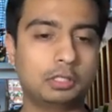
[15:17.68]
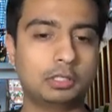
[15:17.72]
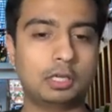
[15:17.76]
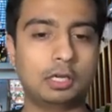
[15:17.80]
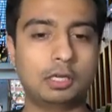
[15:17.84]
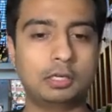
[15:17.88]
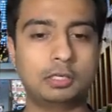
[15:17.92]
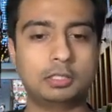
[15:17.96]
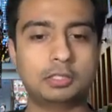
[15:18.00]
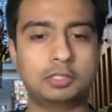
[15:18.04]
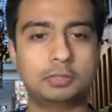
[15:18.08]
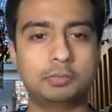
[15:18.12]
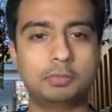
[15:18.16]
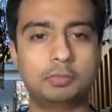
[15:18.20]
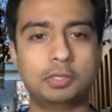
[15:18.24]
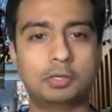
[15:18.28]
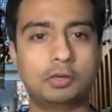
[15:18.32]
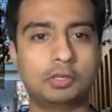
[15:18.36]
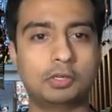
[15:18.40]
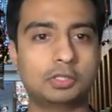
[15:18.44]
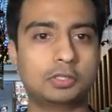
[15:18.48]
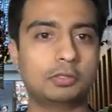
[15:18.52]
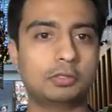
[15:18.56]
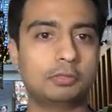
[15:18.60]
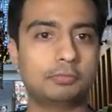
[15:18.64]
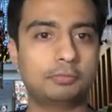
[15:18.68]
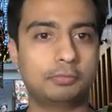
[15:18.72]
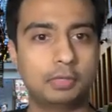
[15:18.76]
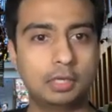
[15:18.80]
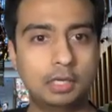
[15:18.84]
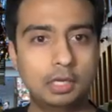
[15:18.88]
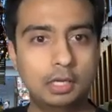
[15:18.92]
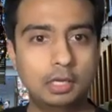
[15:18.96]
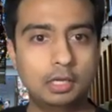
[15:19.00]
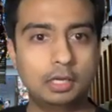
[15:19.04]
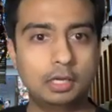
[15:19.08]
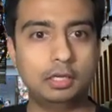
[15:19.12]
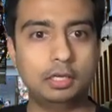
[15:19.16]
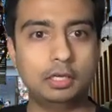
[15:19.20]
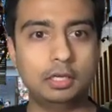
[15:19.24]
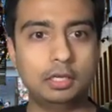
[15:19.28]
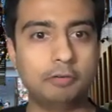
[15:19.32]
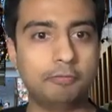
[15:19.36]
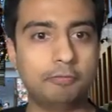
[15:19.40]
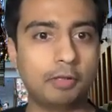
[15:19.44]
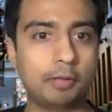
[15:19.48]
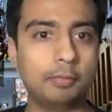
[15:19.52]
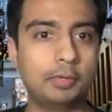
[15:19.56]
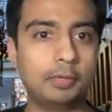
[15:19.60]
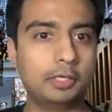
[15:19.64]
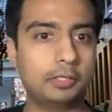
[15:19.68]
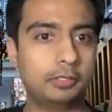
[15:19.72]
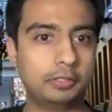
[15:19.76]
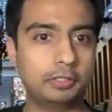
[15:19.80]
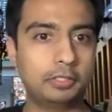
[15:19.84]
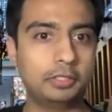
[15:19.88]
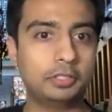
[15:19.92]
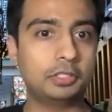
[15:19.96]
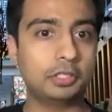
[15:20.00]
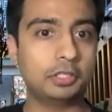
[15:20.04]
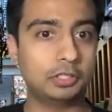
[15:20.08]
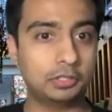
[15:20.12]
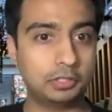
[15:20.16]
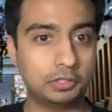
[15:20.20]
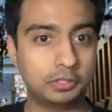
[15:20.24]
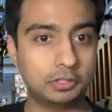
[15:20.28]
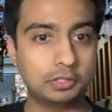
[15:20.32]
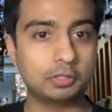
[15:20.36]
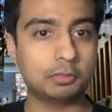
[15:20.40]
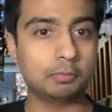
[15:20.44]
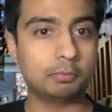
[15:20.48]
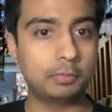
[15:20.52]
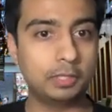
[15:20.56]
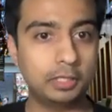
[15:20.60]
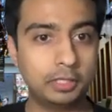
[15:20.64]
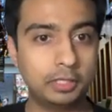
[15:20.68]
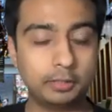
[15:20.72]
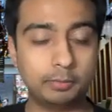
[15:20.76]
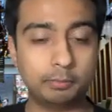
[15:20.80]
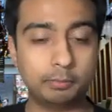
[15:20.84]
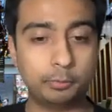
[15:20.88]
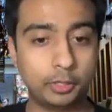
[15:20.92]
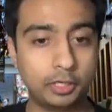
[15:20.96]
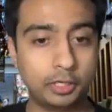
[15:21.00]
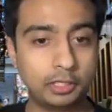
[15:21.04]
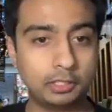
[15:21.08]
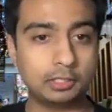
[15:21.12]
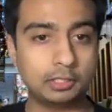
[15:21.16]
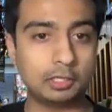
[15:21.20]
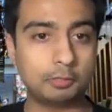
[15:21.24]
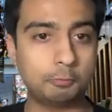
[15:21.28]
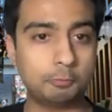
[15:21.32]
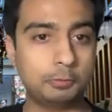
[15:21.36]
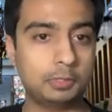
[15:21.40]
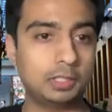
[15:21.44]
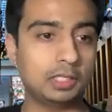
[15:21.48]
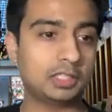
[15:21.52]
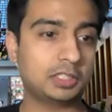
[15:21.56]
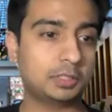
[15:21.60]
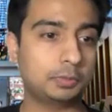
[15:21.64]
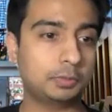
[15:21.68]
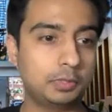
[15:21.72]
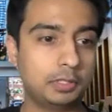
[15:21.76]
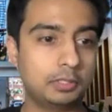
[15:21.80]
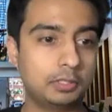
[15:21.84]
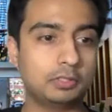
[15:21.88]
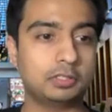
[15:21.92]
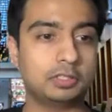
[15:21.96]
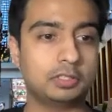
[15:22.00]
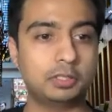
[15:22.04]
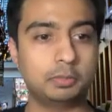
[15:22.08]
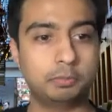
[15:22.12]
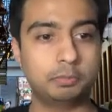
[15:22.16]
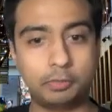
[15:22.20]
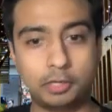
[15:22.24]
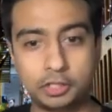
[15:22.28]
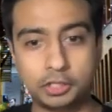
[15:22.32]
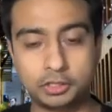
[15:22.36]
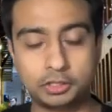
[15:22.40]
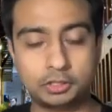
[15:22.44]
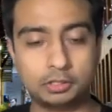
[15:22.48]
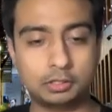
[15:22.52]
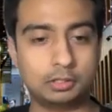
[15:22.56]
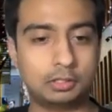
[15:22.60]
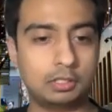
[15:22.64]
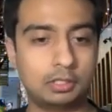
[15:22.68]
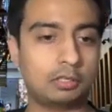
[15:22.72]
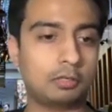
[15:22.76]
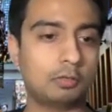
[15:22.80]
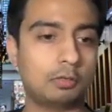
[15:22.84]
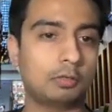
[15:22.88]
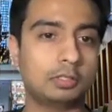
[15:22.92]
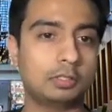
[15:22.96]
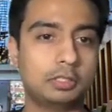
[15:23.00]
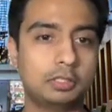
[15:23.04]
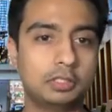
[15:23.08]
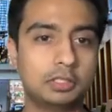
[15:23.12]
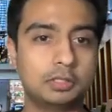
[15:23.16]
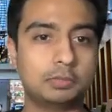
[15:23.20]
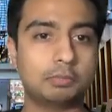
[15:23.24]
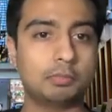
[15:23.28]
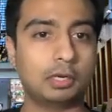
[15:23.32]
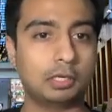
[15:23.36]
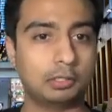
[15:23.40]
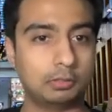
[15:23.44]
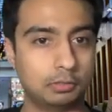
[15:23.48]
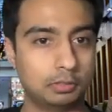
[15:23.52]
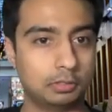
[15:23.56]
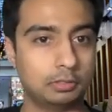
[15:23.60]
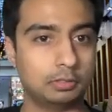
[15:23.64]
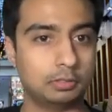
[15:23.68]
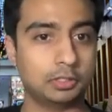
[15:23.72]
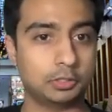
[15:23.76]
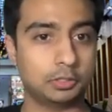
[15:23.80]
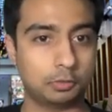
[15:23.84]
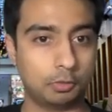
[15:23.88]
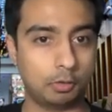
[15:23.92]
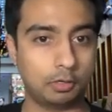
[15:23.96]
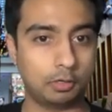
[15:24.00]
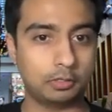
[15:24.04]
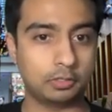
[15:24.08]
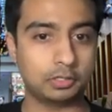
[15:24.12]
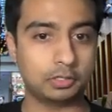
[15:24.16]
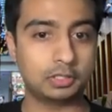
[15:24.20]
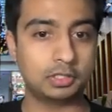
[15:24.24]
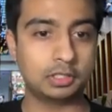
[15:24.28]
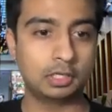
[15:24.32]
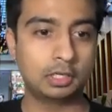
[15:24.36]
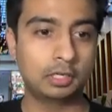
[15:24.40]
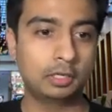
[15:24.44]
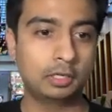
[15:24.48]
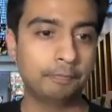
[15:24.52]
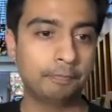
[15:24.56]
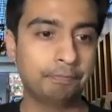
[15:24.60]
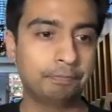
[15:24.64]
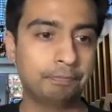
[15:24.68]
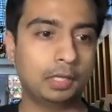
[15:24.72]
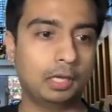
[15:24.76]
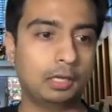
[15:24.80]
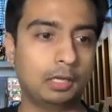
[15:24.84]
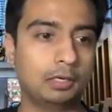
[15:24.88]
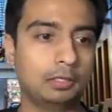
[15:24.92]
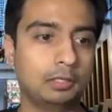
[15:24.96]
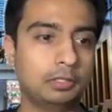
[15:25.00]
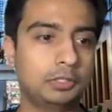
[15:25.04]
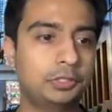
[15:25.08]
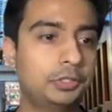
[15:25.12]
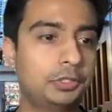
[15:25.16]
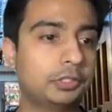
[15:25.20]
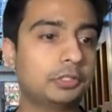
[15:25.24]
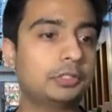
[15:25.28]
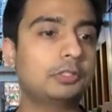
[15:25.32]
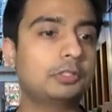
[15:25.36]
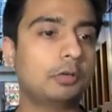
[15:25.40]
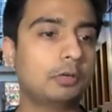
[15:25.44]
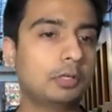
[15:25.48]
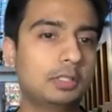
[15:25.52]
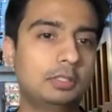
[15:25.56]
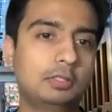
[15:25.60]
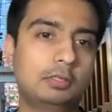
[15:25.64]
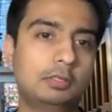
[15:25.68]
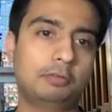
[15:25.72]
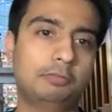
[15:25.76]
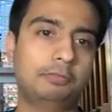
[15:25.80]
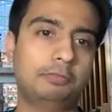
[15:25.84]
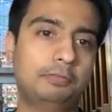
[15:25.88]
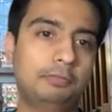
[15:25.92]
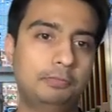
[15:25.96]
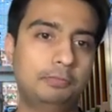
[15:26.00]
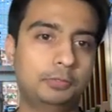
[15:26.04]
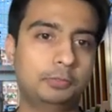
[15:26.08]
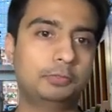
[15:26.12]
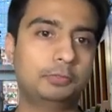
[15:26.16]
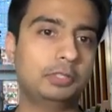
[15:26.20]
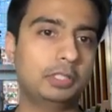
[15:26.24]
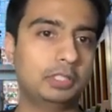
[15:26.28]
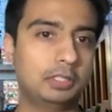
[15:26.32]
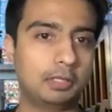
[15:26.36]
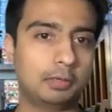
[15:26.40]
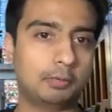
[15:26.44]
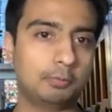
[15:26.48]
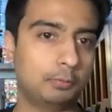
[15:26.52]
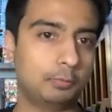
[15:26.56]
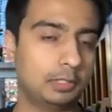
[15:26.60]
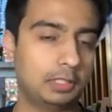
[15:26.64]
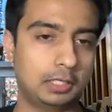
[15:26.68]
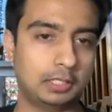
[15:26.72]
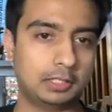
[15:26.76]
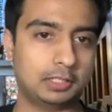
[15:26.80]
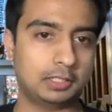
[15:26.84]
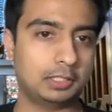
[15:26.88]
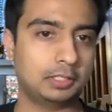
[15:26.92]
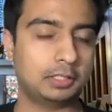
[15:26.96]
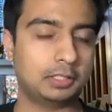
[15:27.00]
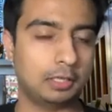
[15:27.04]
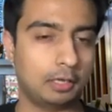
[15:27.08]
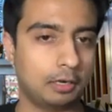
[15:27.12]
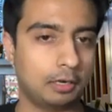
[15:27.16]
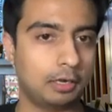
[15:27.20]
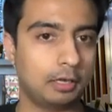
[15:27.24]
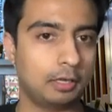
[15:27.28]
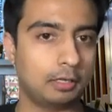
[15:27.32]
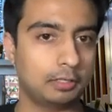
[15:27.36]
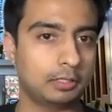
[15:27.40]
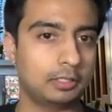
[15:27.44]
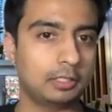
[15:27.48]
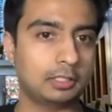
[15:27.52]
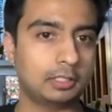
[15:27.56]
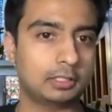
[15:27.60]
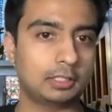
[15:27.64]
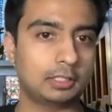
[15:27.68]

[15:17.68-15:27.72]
that it's because of inflammatory changes in the brain that we experience depression and all these mental disorders. And it's just not enough to treat them with SSRI and things